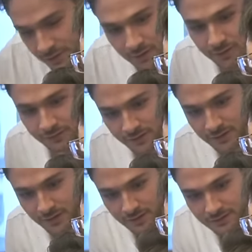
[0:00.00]
which we
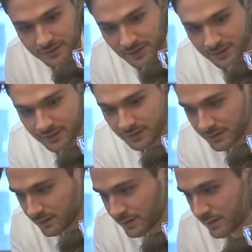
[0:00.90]
share how you
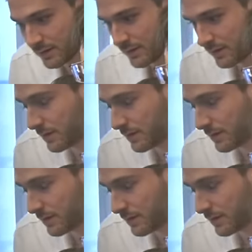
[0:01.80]
can get an interview